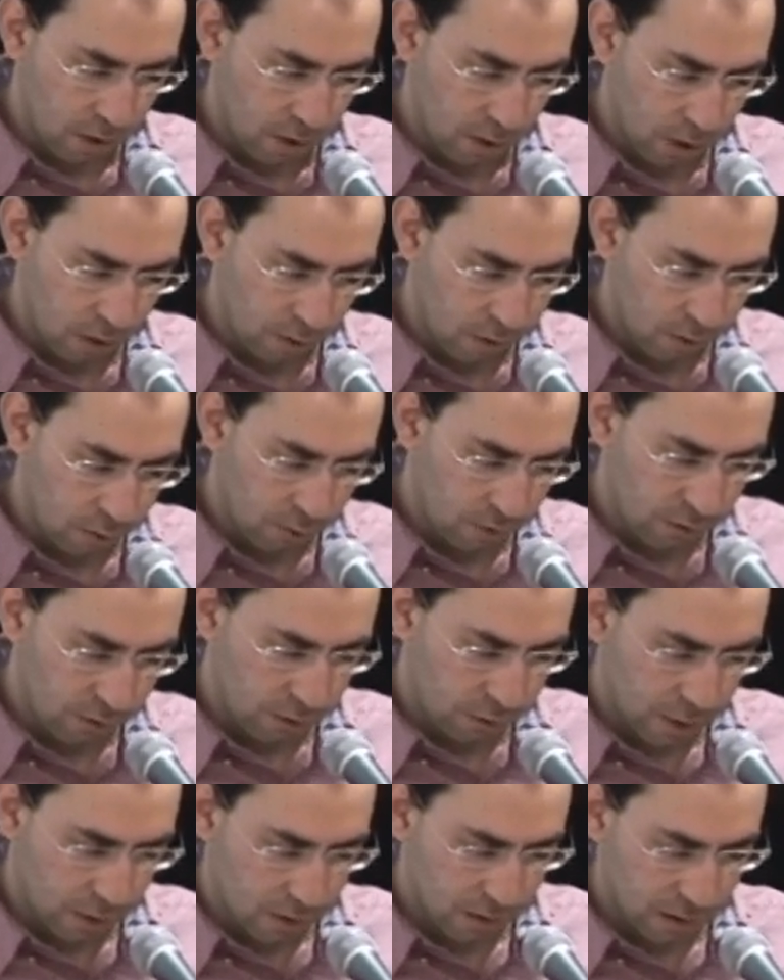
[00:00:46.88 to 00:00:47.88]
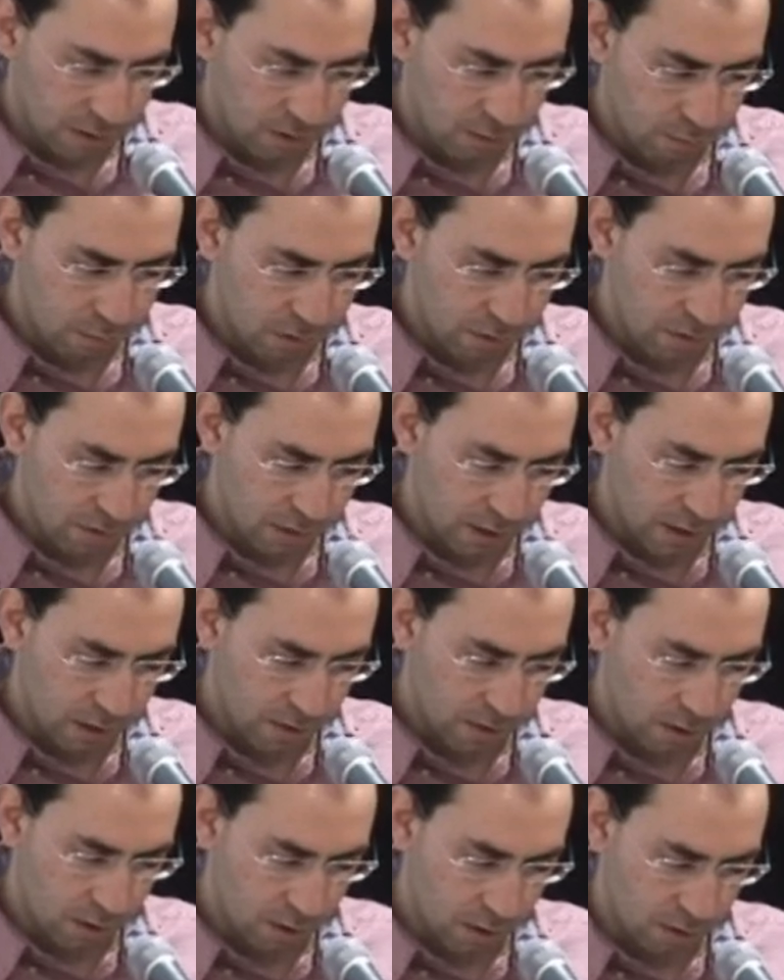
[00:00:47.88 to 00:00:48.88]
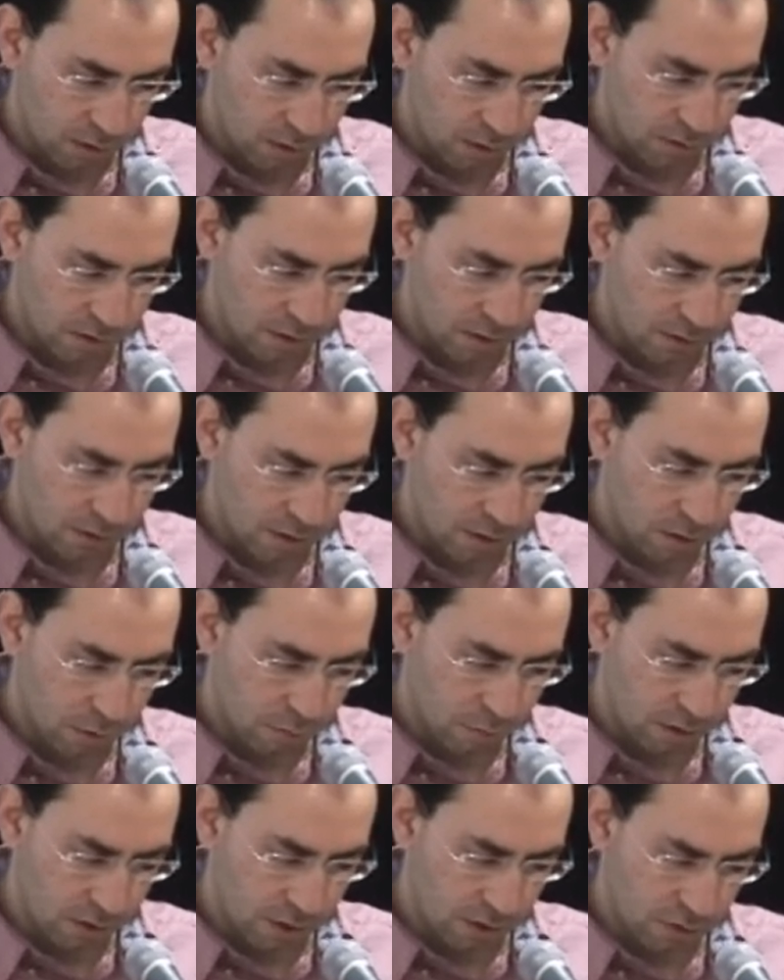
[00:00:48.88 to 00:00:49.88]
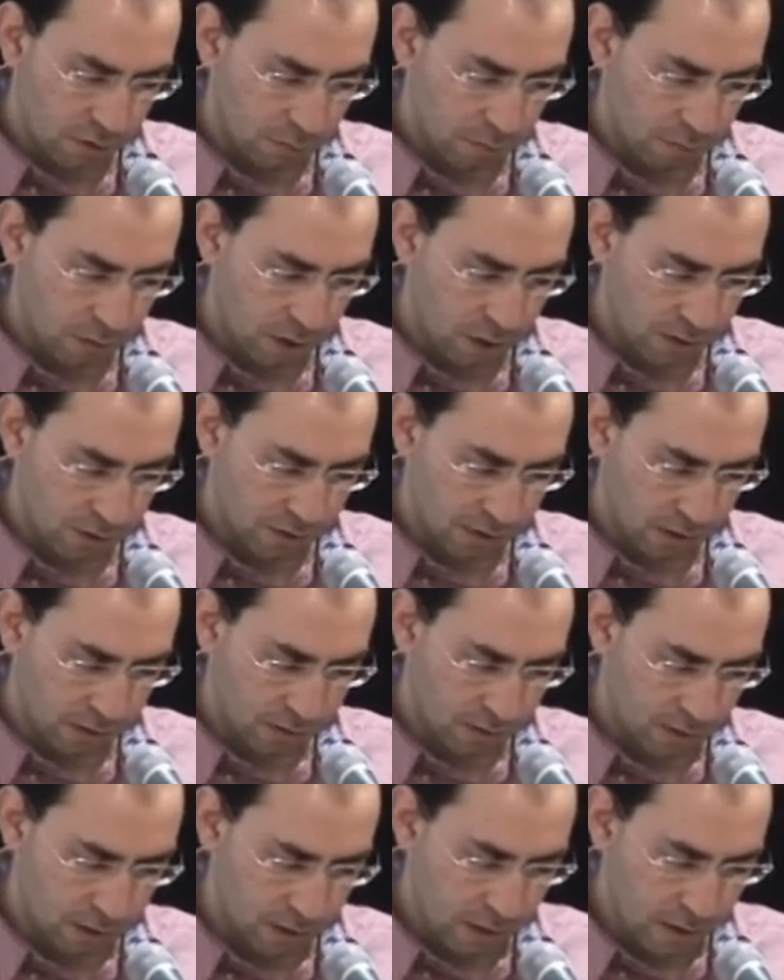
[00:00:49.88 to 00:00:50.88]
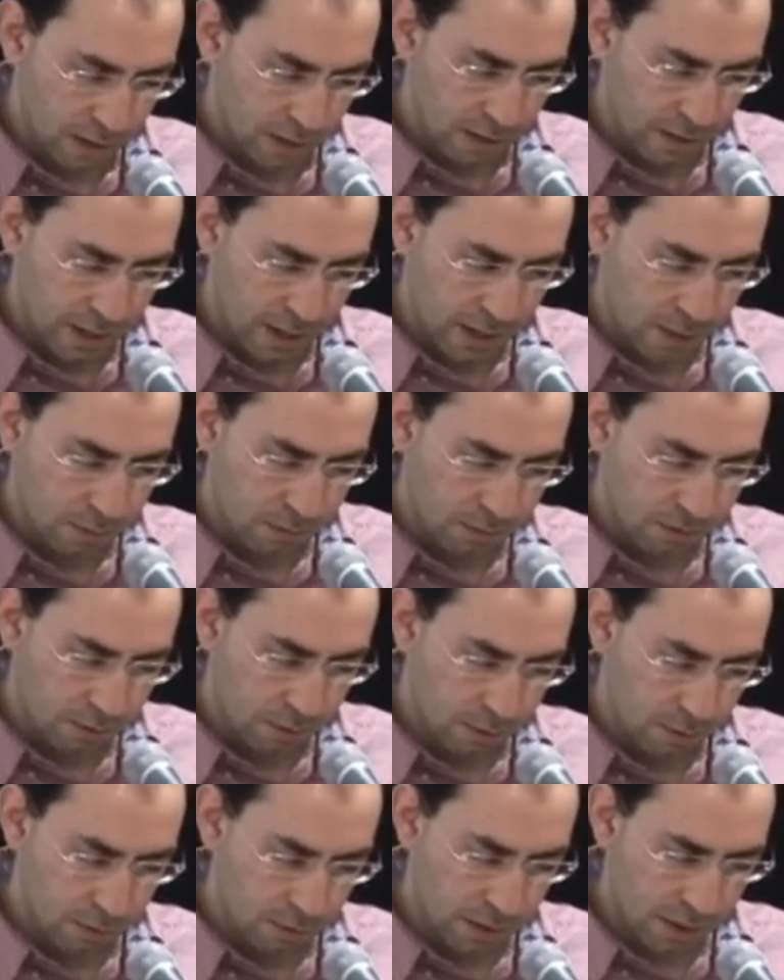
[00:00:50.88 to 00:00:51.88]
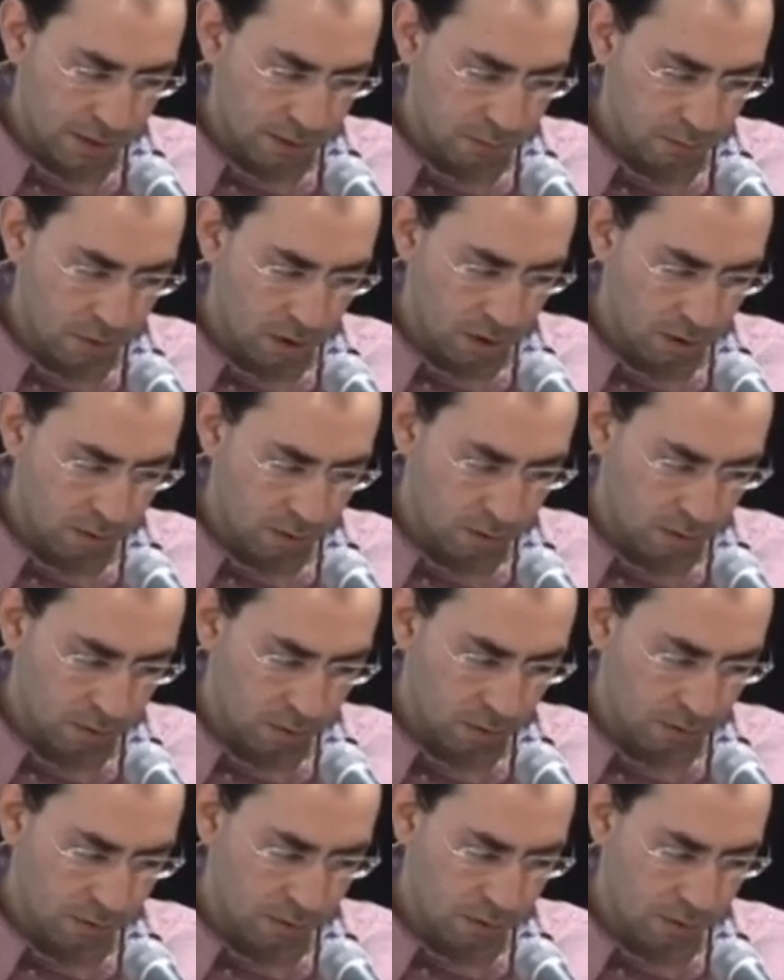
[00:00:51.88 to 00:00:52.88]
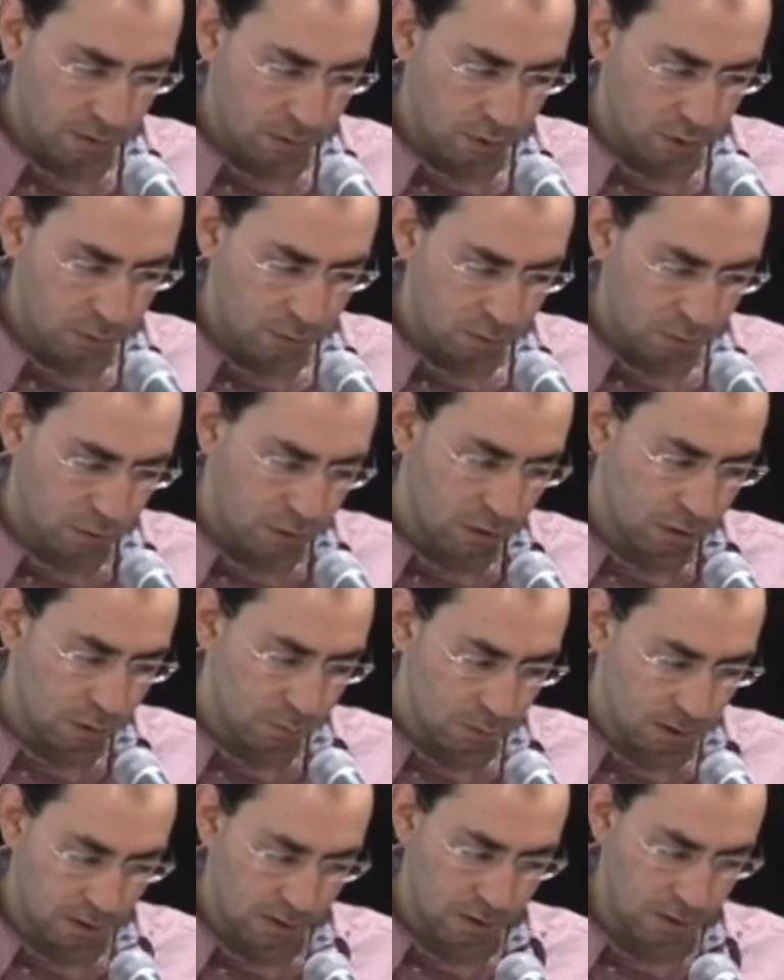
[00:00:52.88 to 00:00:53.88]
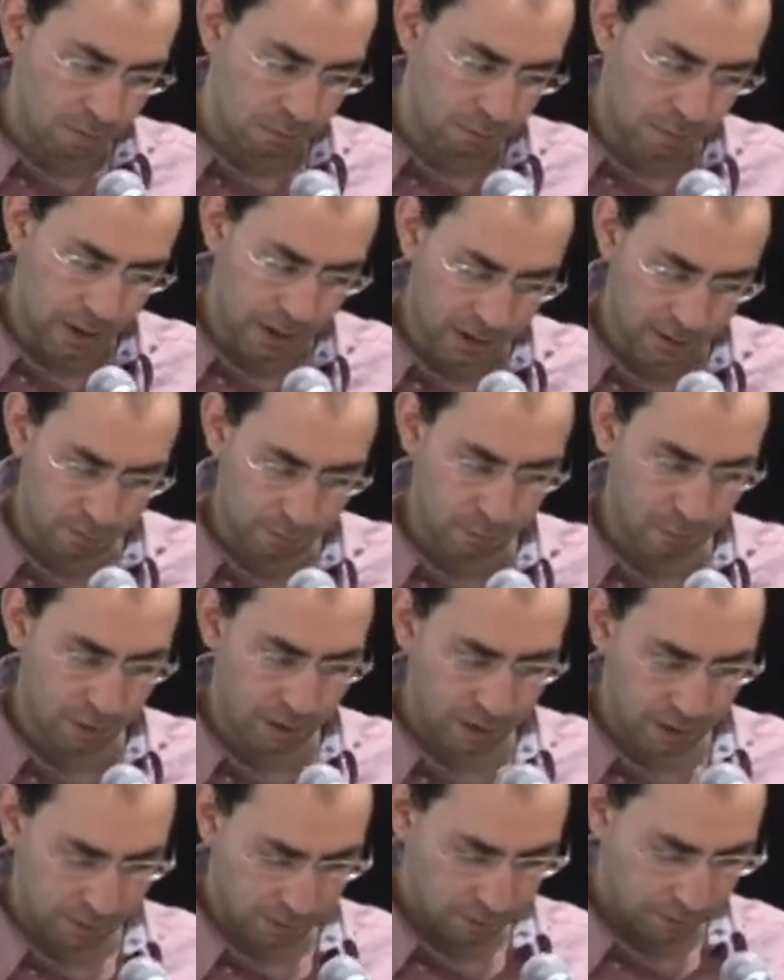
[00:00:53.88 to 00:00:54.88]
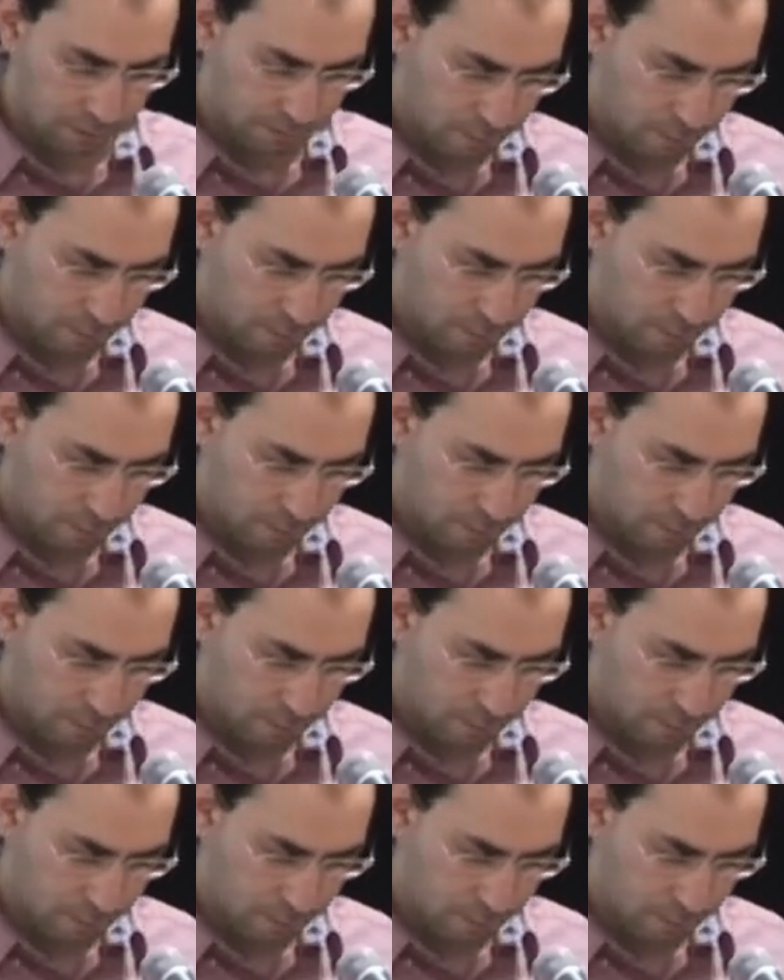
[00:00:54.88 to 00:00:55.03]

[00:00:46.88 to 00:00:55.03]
although it is rarely explicitly acknowledged, is a human nature project. It aims to create a model of the normal human mind-brain.